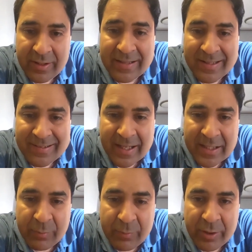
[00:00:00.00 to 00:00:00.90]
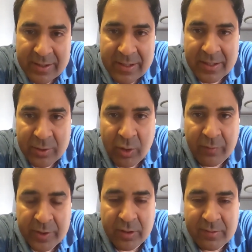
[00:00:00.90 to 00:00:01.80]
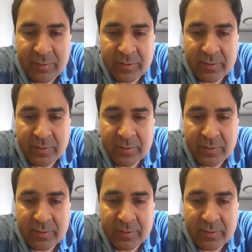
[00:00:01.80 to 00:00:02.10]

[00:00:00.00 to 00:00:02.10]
That's exactly what it did in COVID also.